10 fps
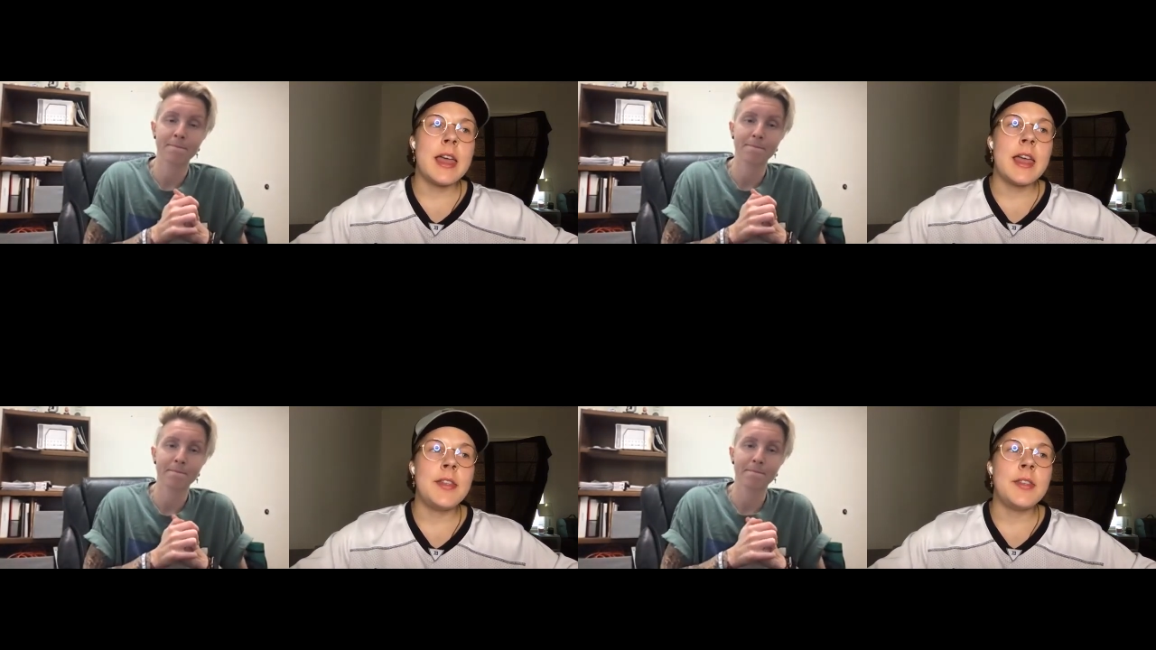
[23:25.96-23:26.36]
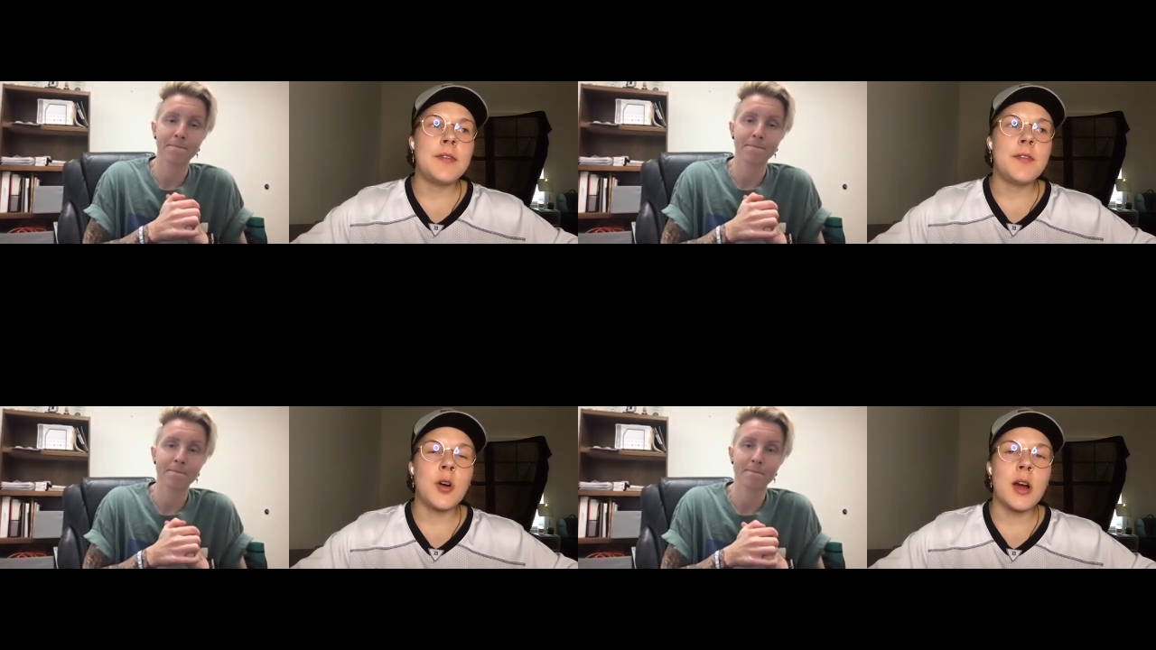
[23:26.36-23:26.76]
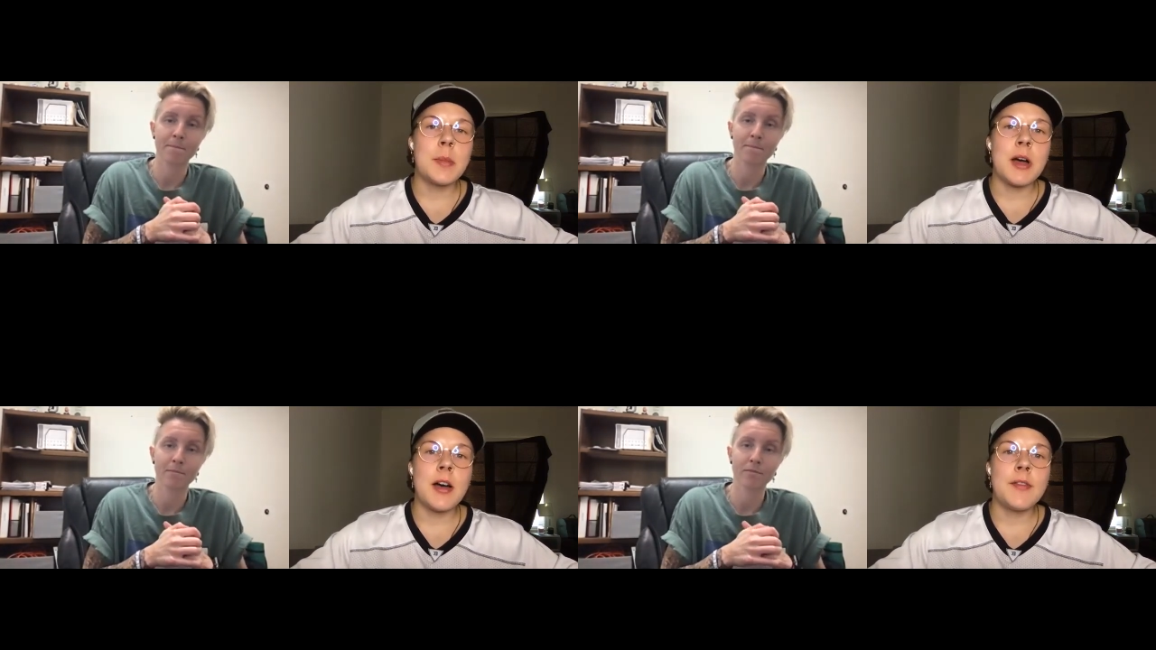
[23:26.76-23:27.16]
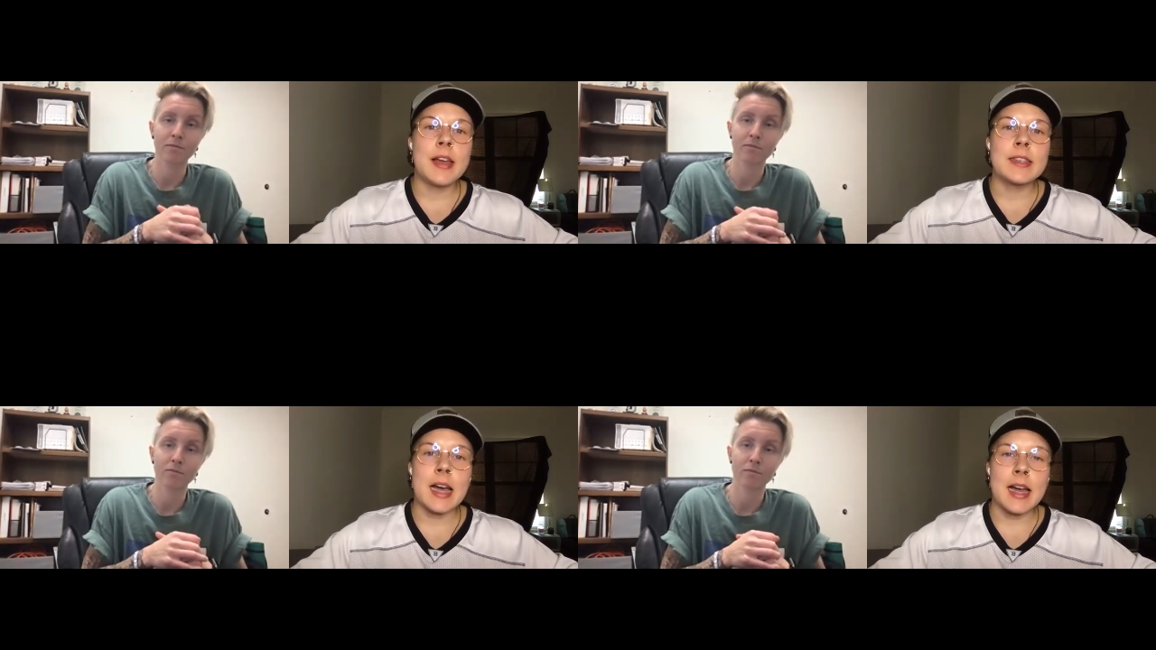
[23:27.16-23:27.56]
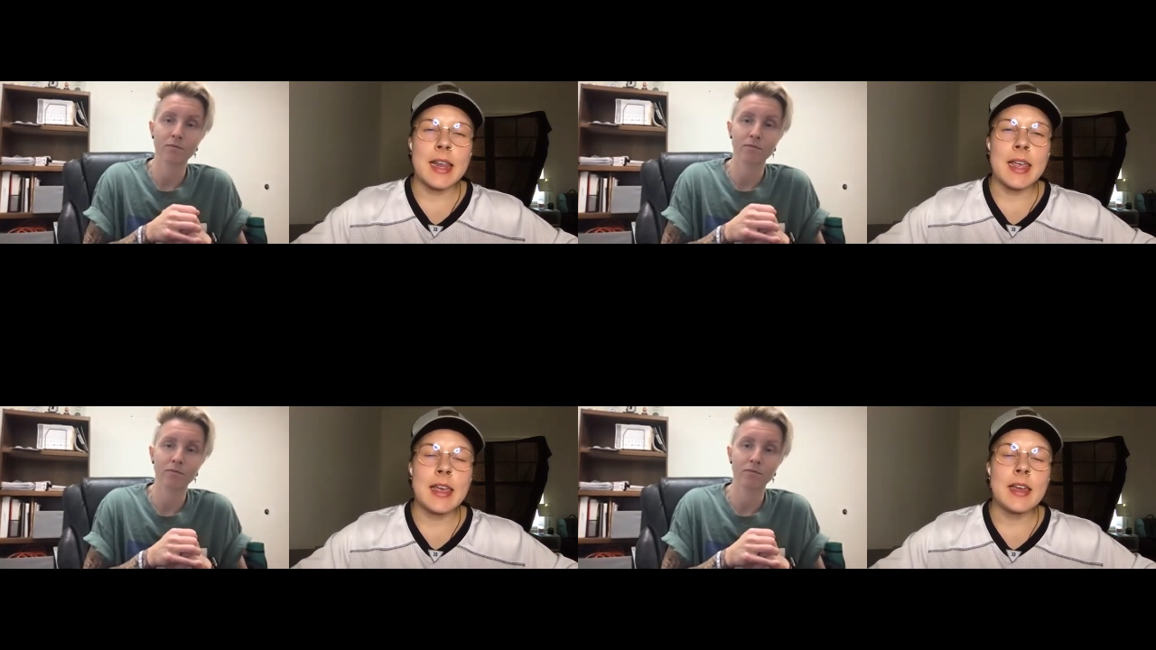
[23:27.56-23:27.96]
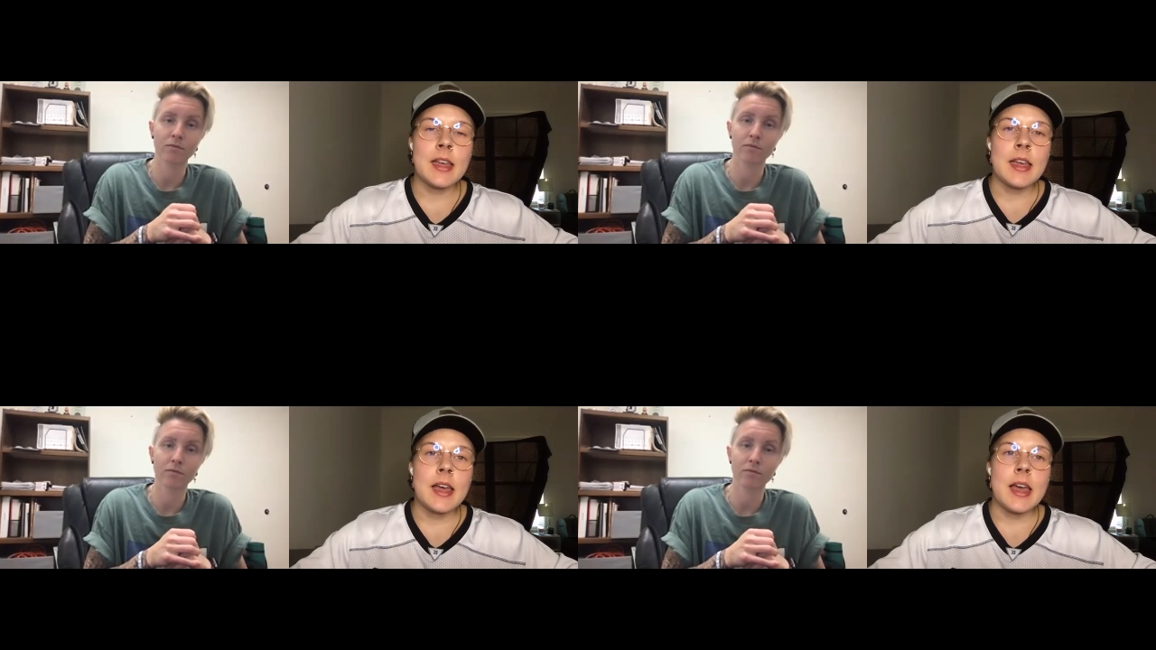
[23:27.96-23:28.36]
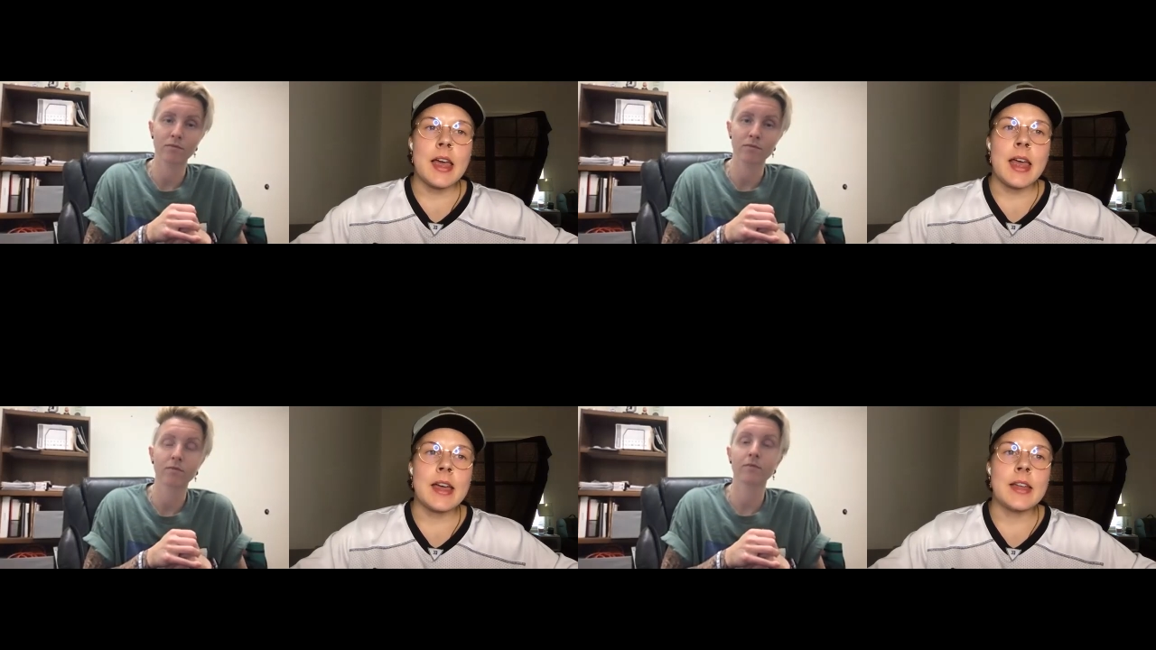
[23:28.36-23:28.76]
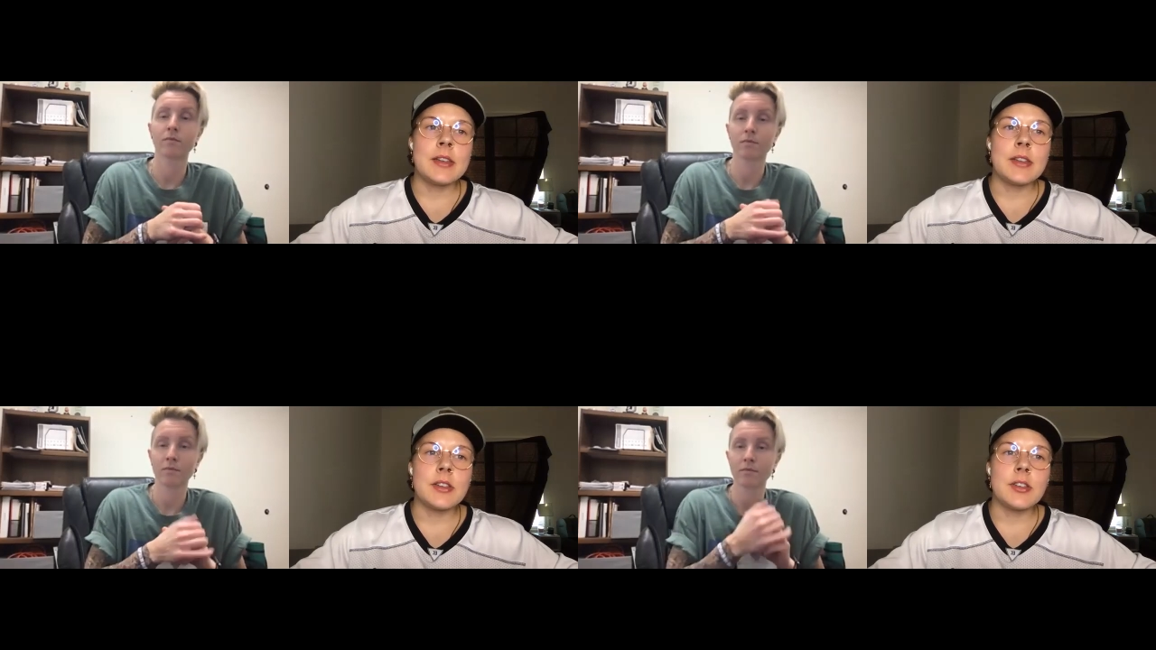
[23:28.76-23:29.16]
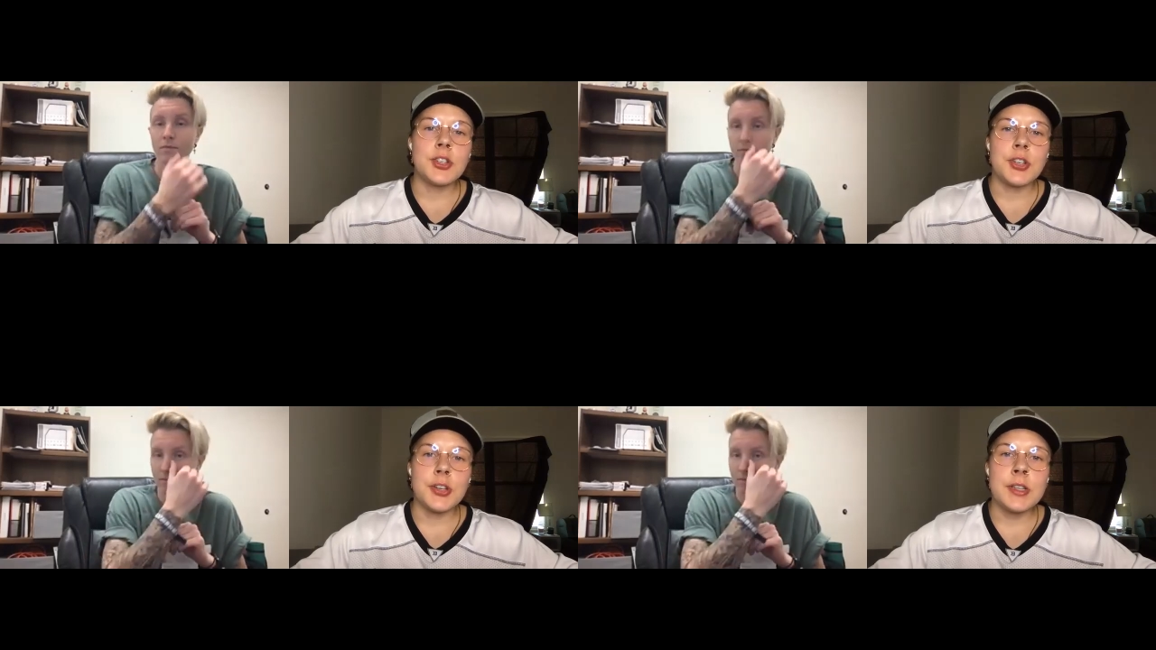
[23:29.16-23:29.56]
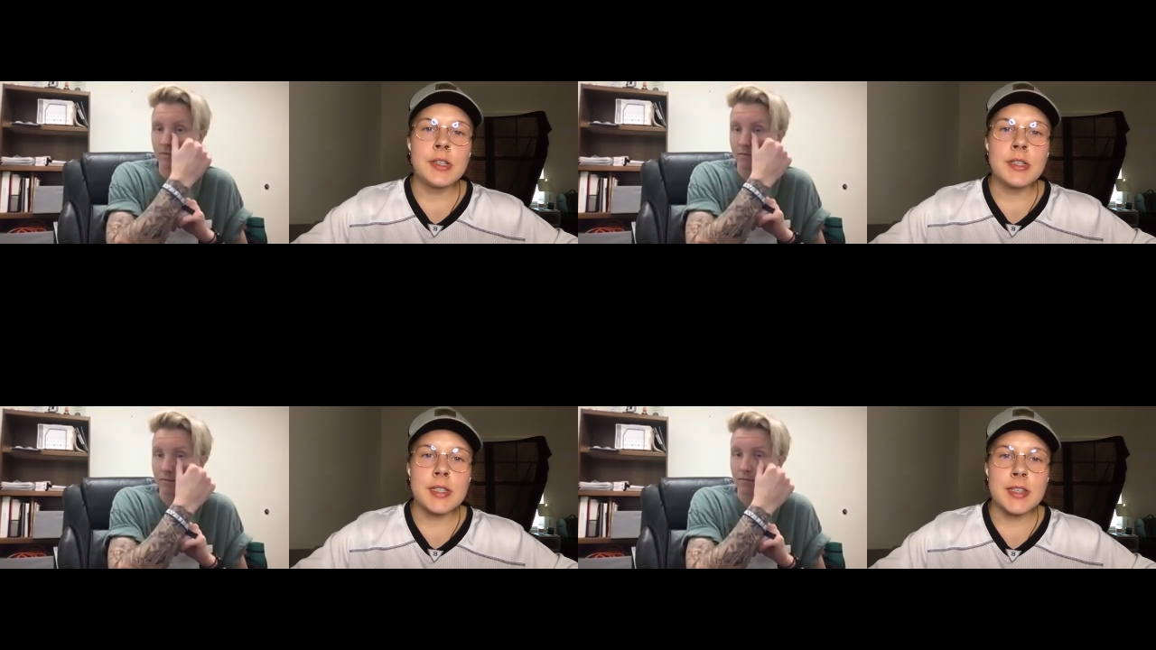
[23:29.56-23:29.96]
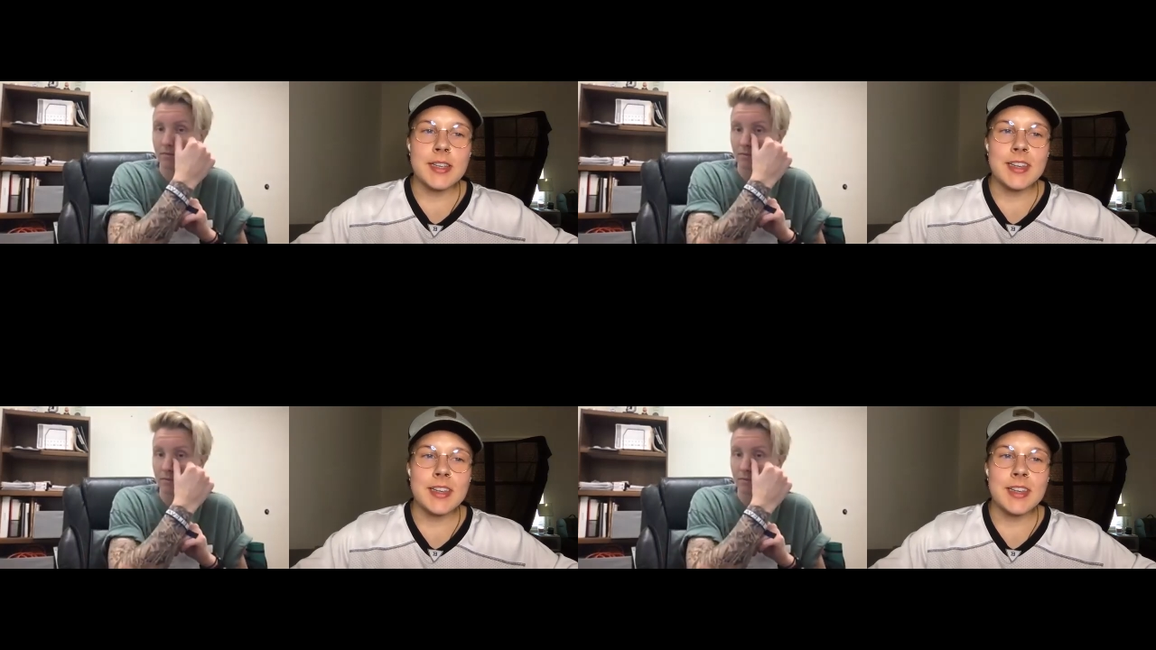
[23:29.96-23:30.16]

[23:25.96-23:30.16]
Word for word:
Speaker 1: in the form of anxiety and shoulds.